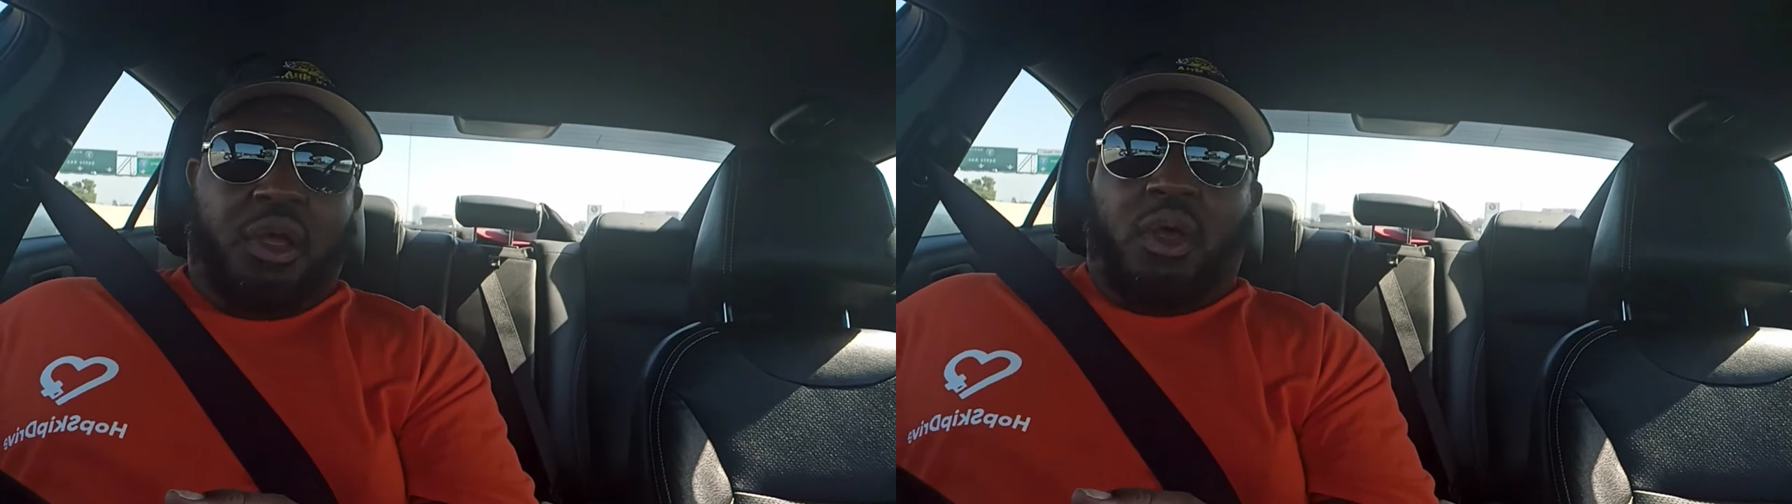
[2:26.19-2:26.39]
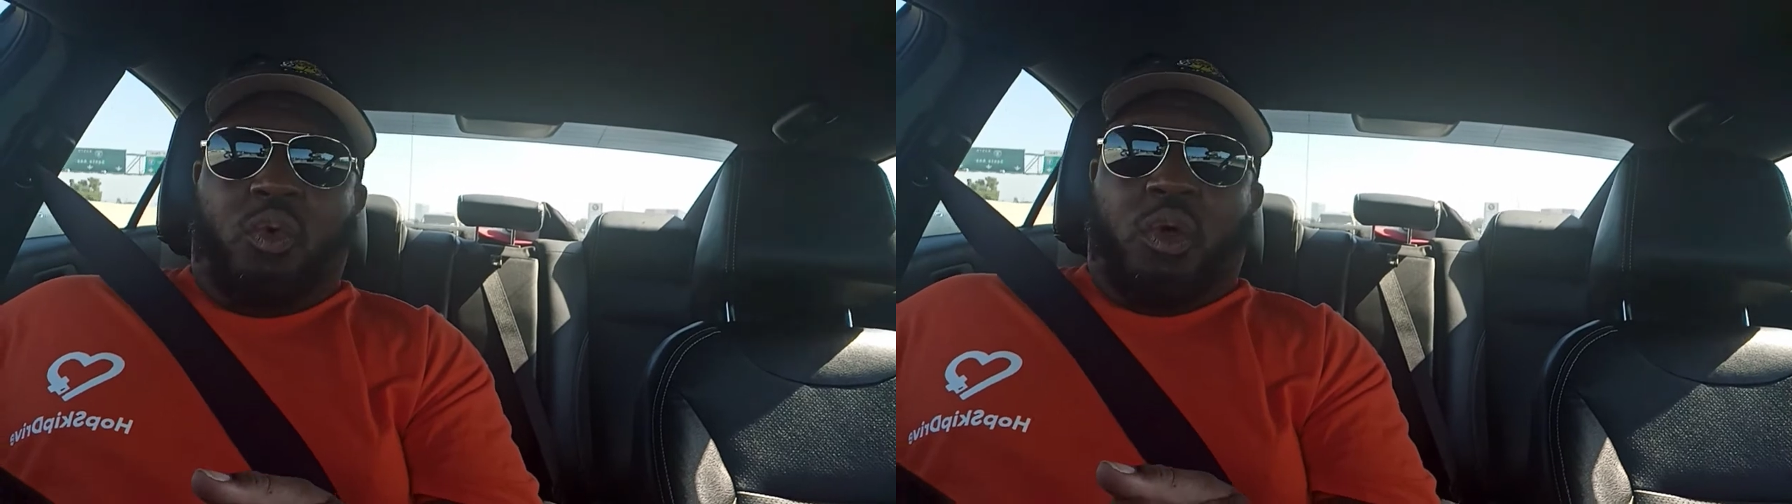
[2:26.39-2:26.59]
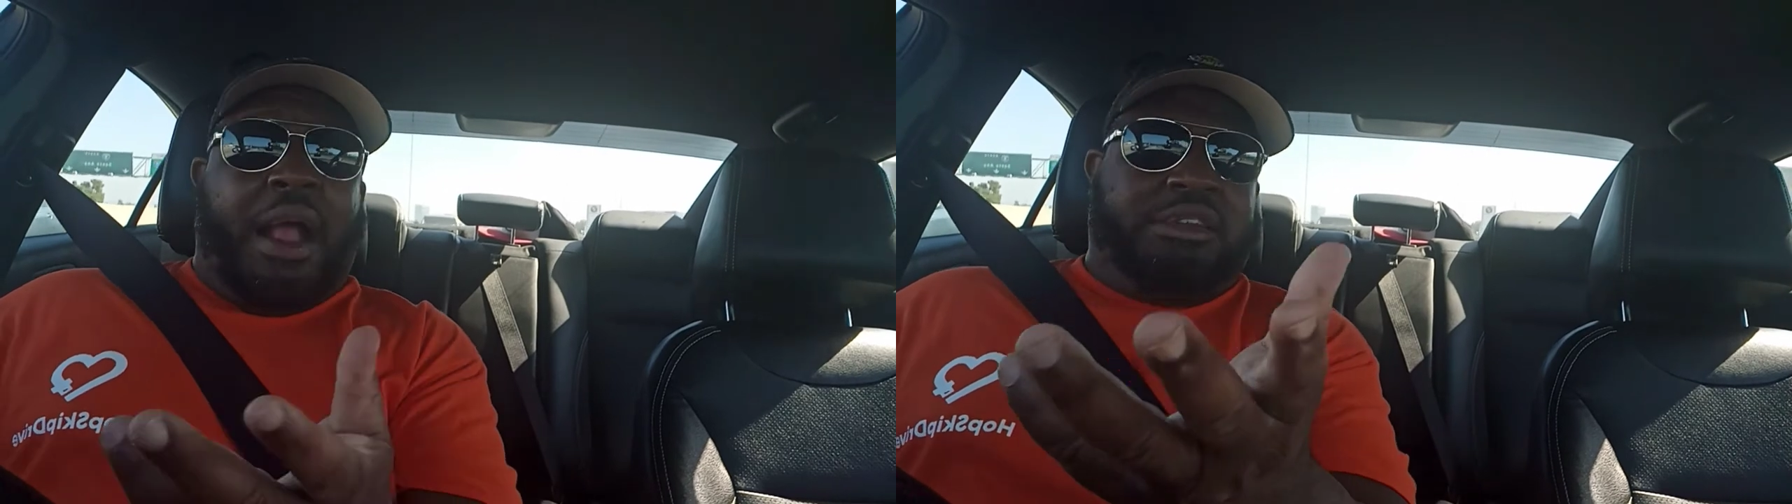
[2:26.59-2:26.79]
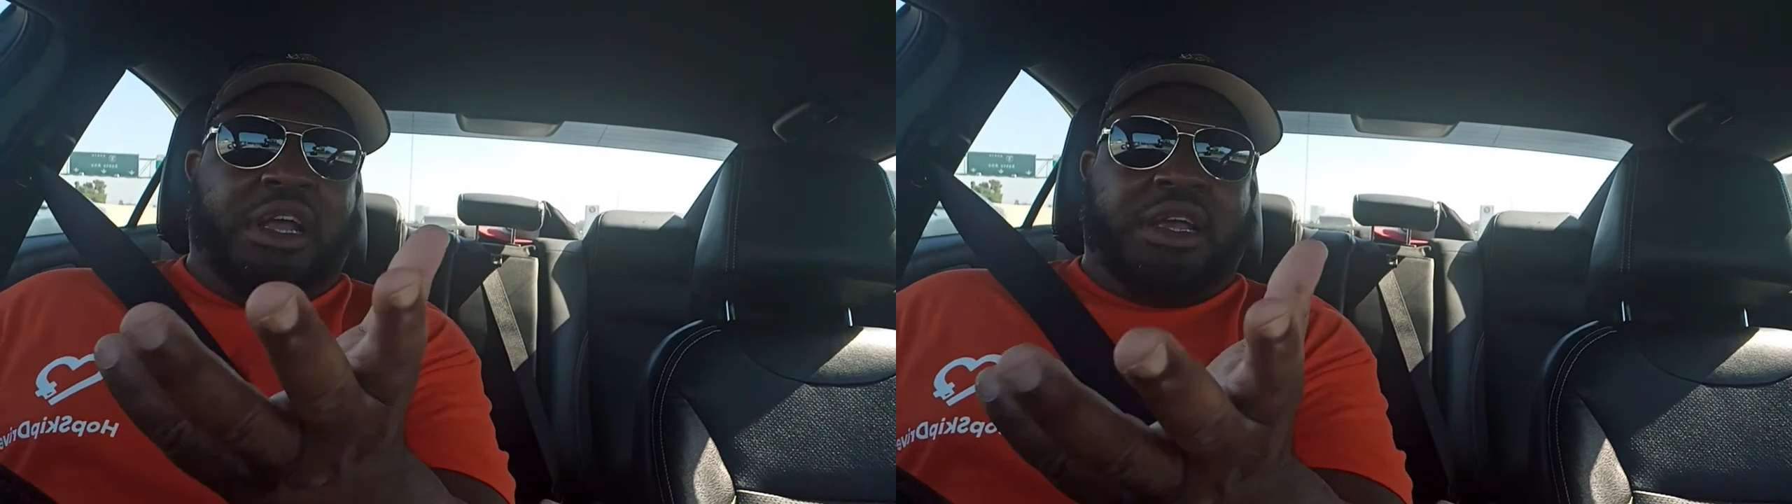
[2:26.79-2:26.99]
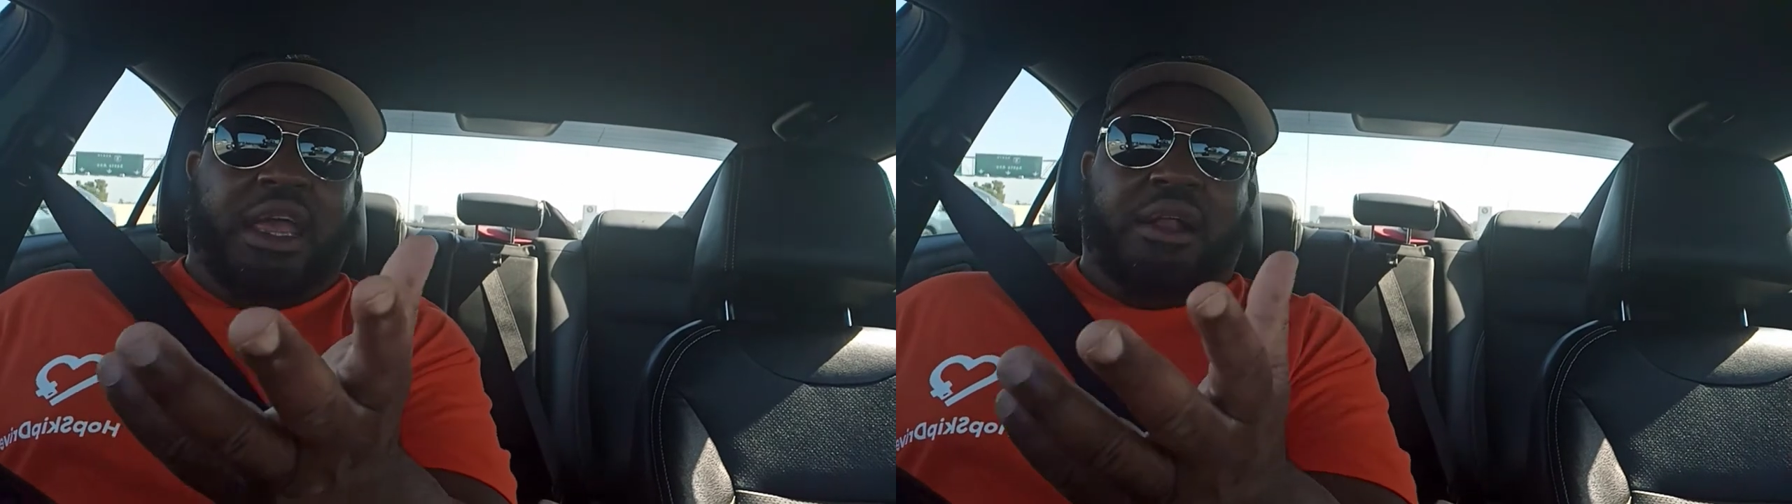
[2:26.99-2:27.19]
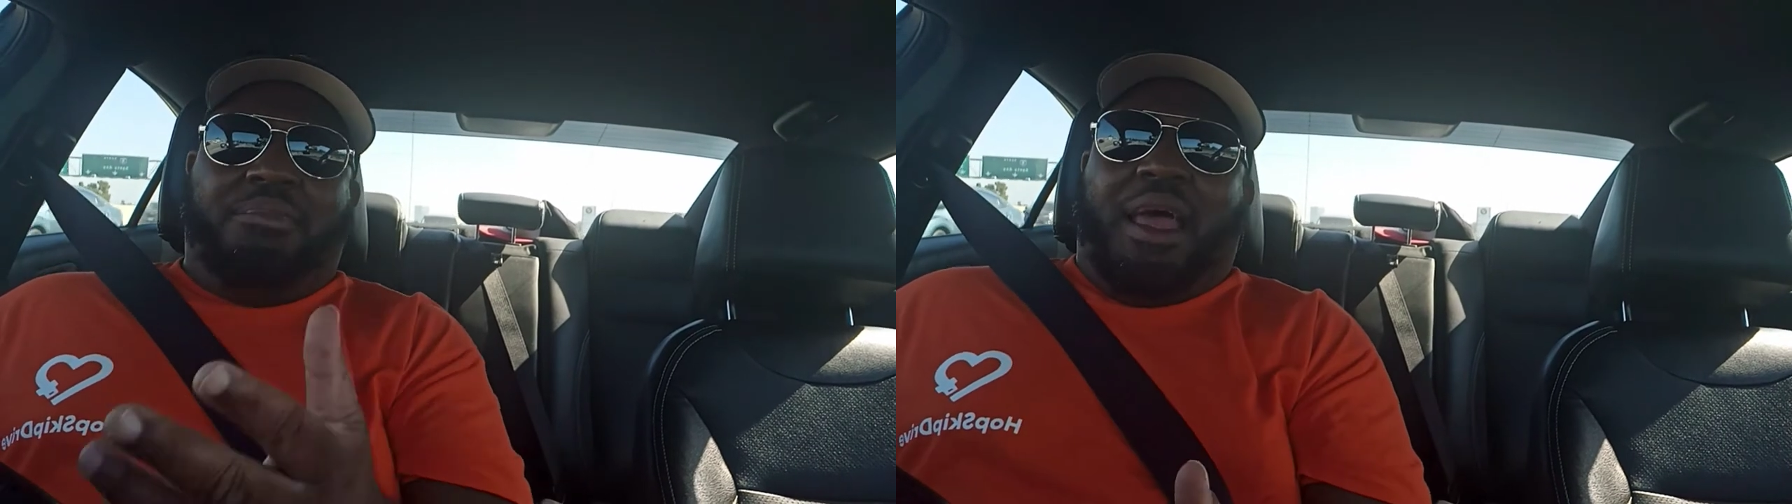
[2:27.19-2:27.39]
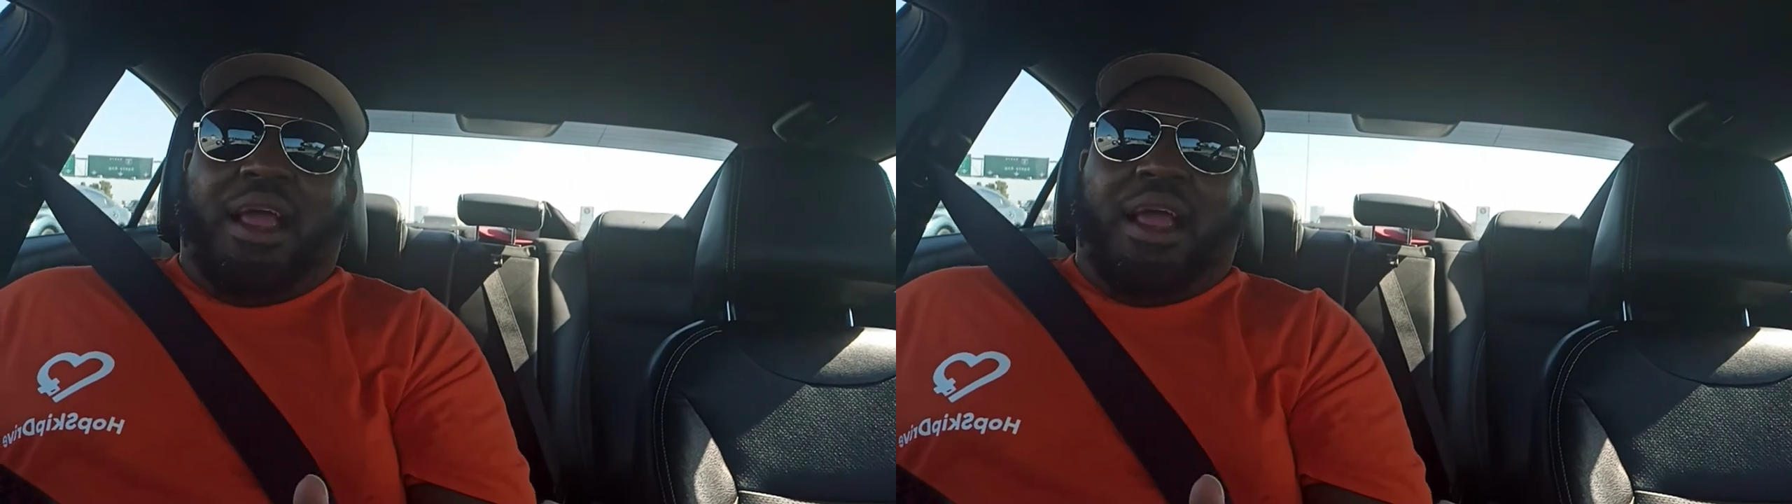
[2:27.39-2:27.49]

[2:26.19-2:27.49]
Well, I took it. I